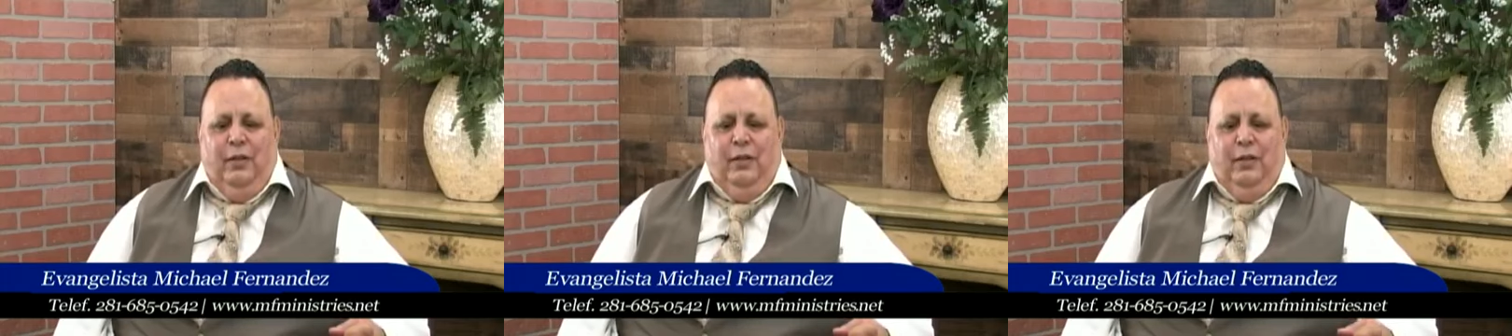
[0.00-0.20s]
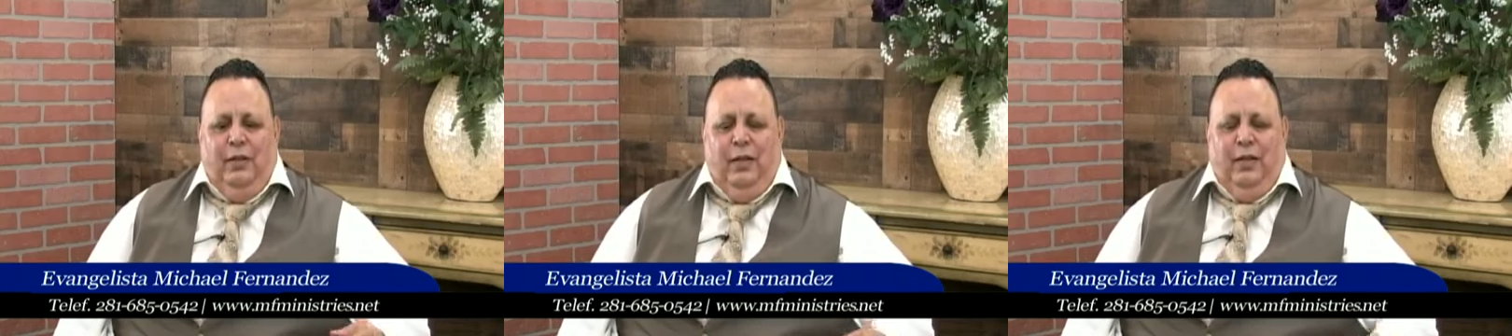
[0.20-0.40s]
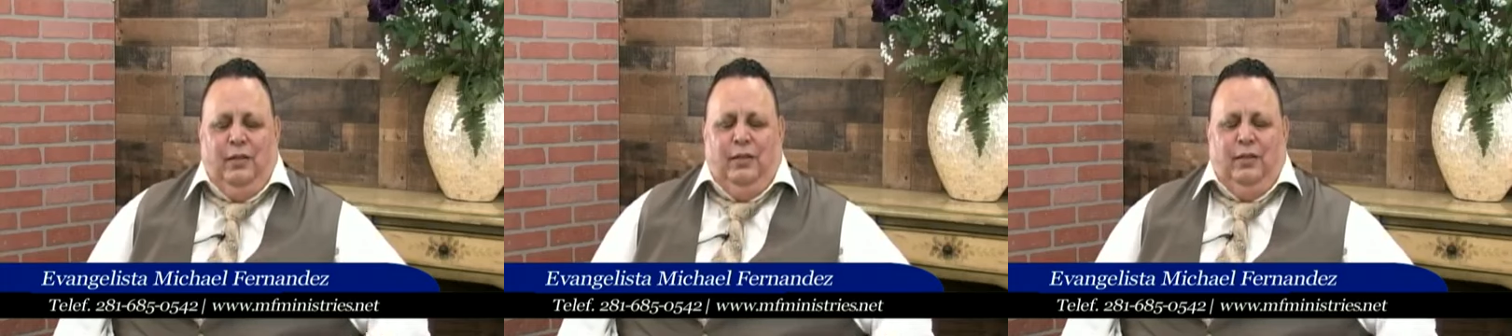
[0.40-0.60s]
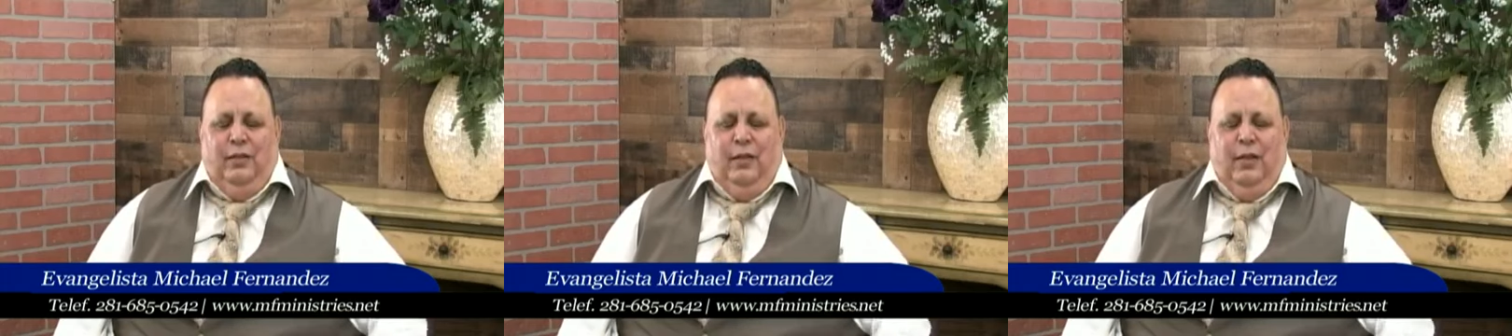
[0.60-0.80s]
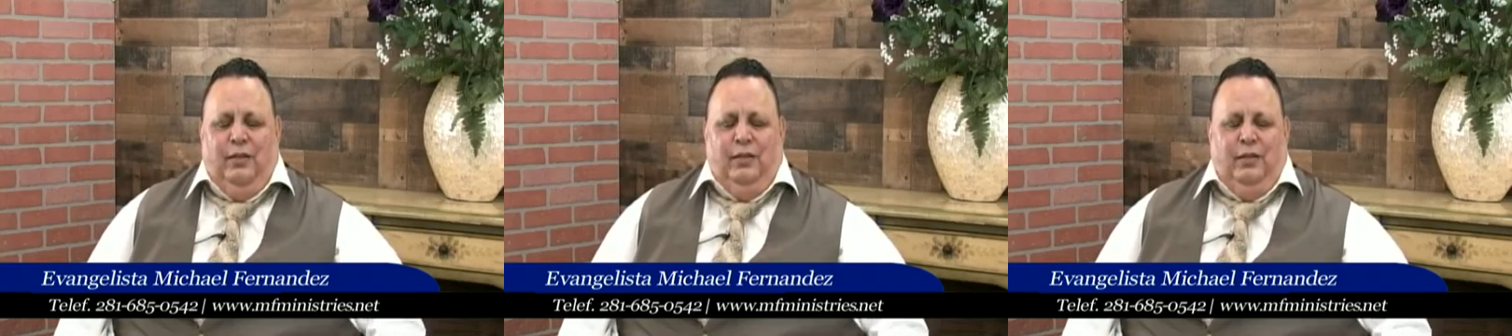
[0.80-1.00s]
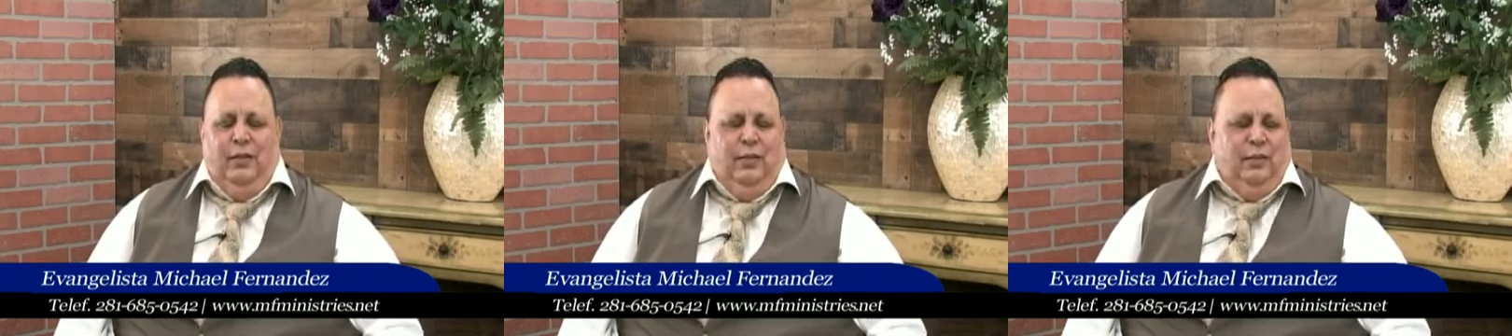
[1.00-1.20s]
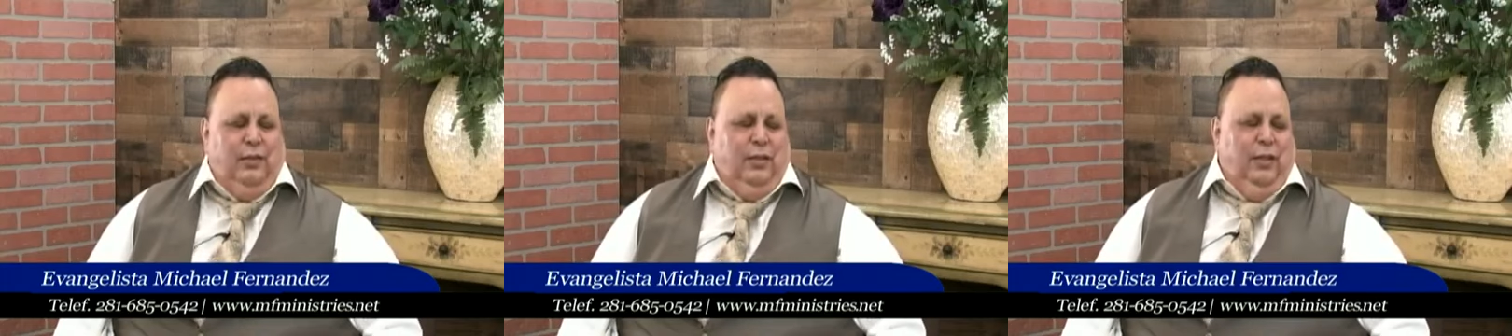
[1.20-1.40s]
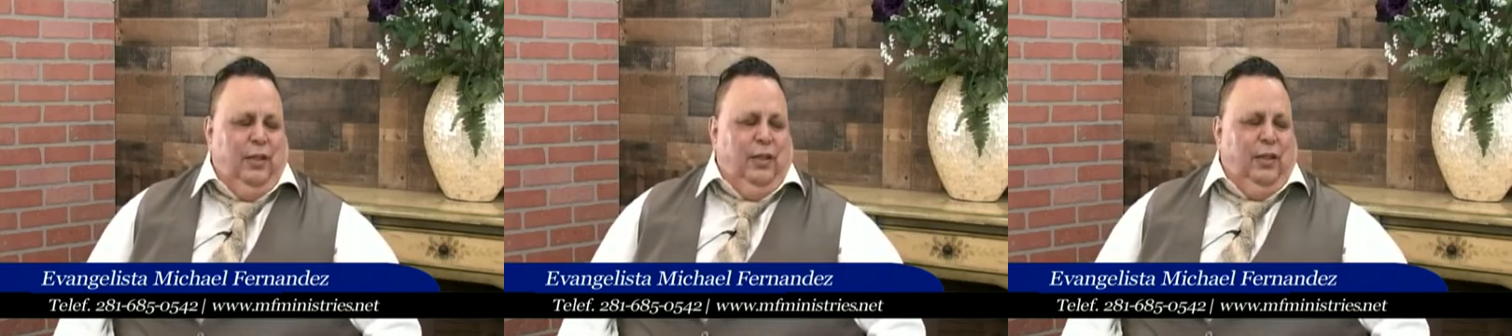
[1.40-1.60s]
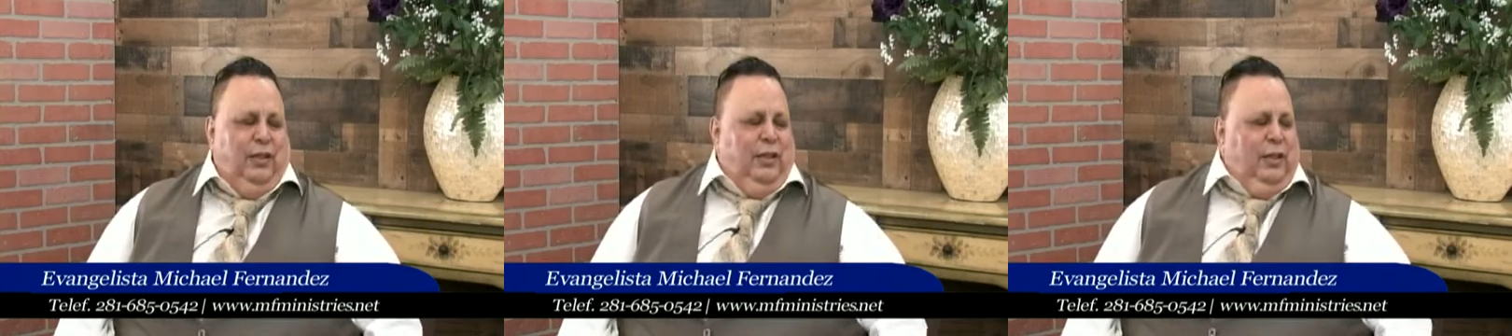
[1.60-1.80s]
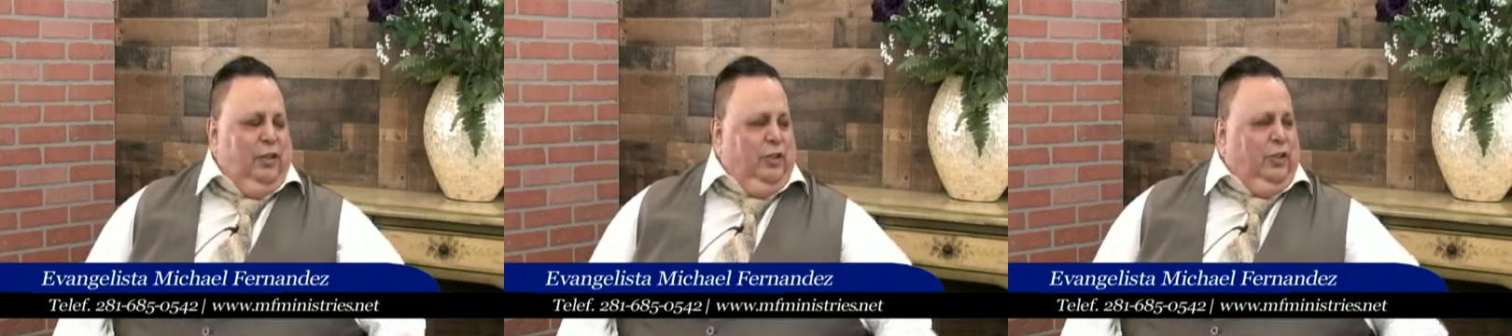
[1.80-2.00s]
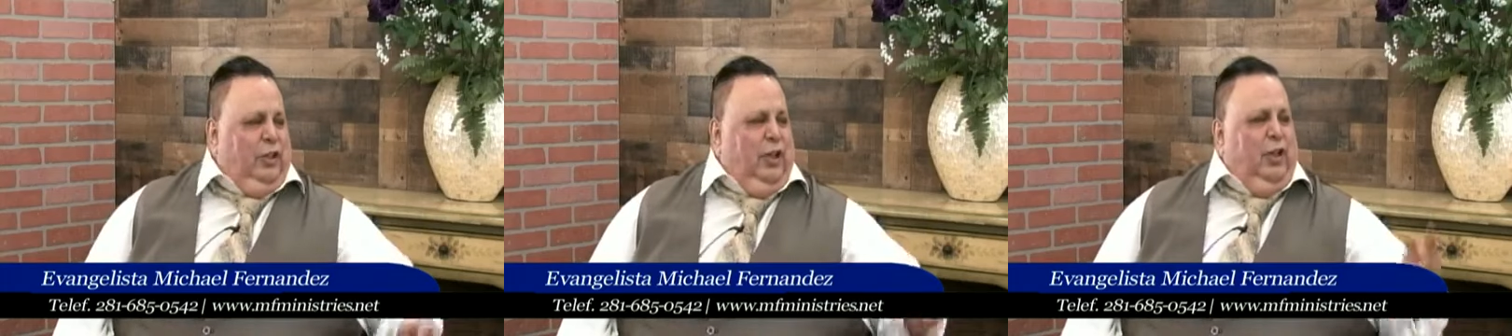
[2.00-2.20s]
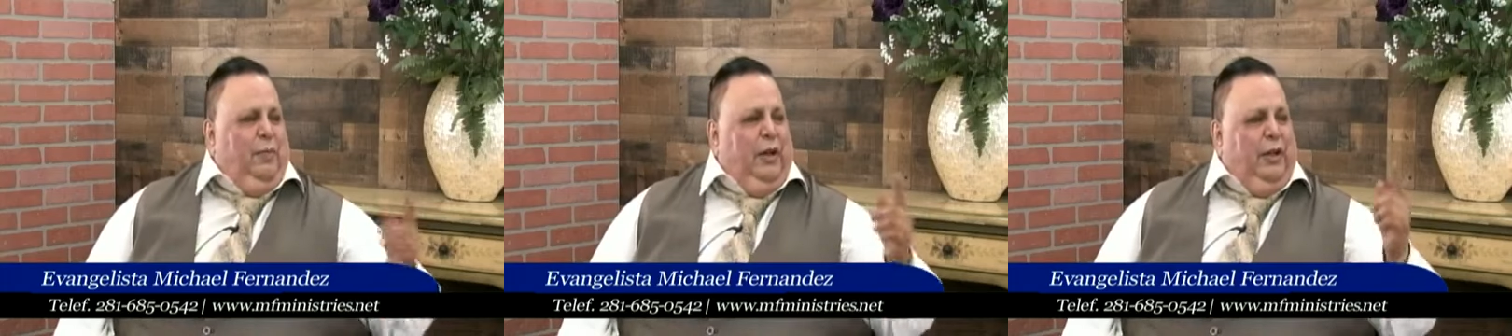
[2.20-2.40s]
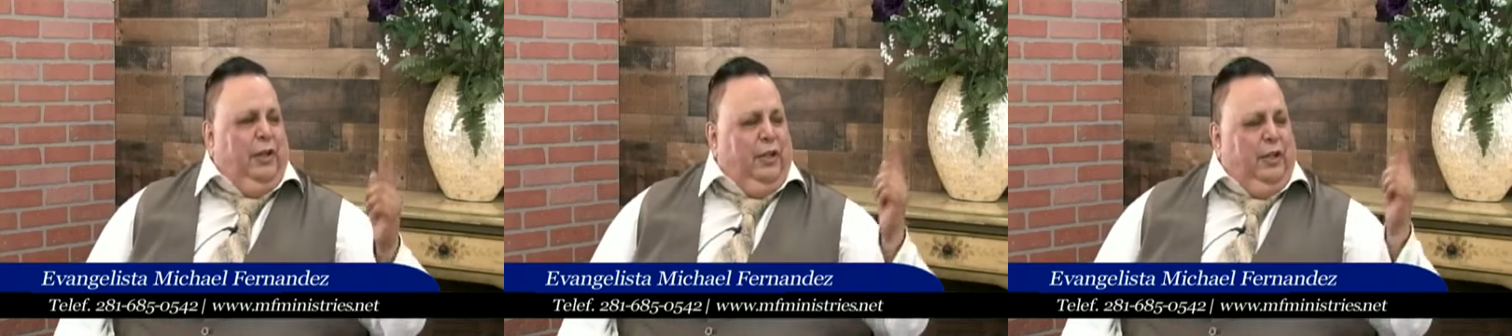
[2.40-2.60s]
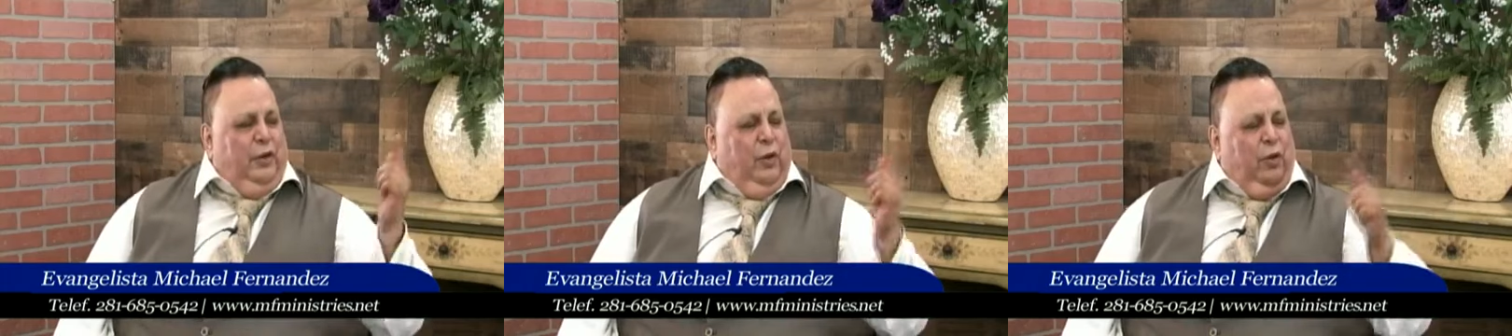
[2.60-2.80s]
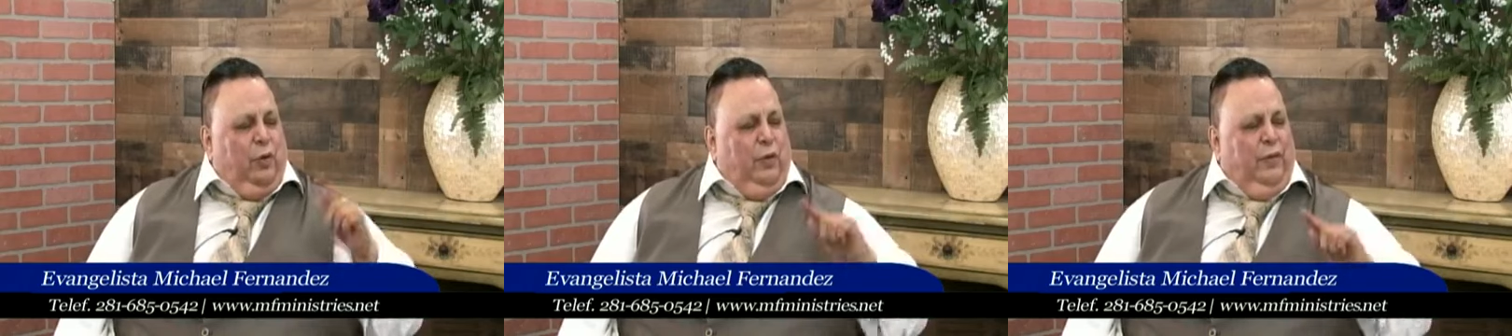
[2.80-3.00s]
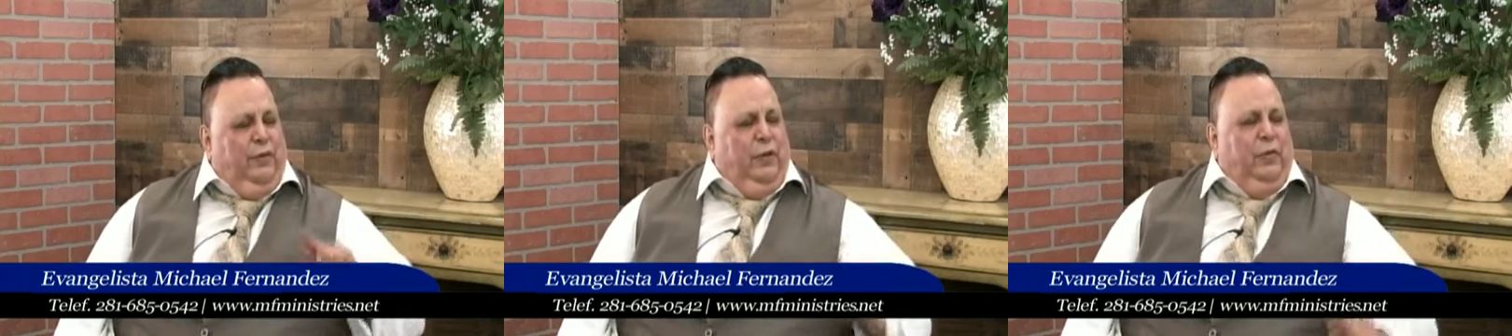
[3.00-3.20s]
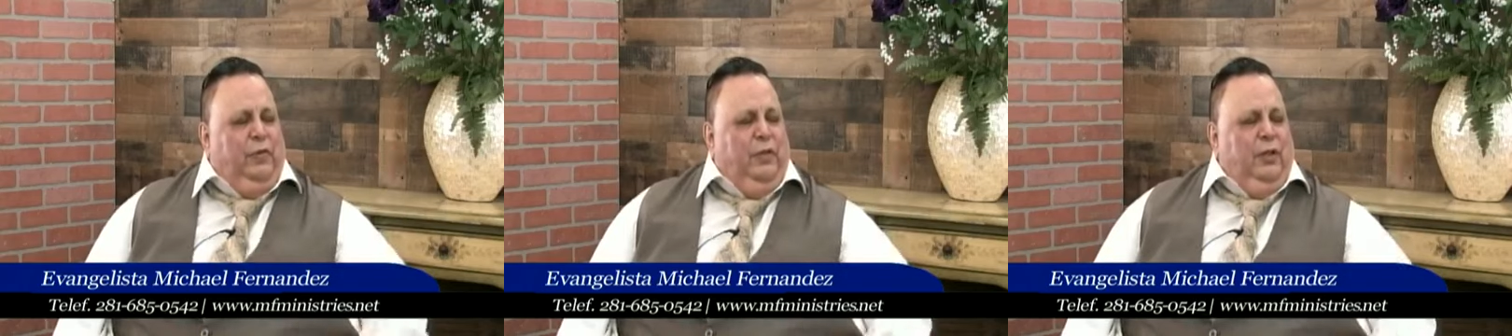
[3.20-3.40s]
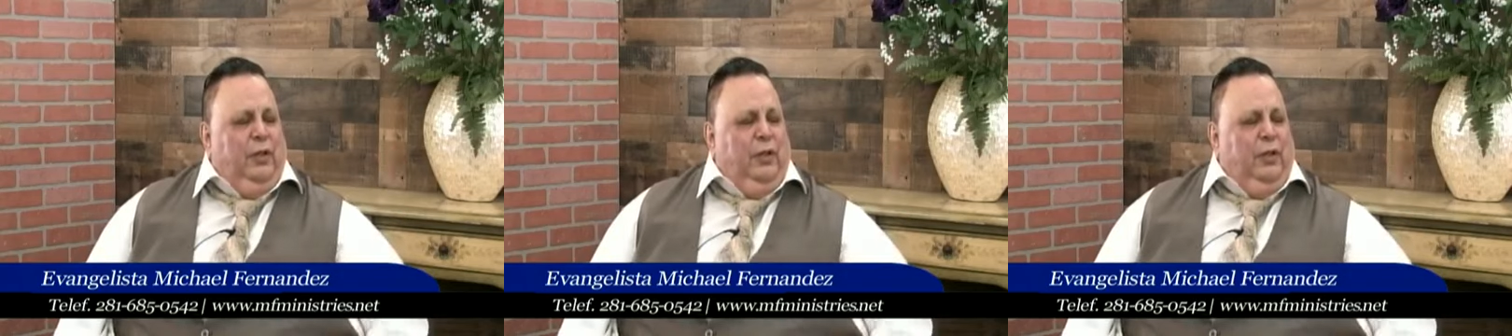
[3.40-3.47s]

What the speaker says: Yes, yes, yes. Can you tell them how to get a hold of you?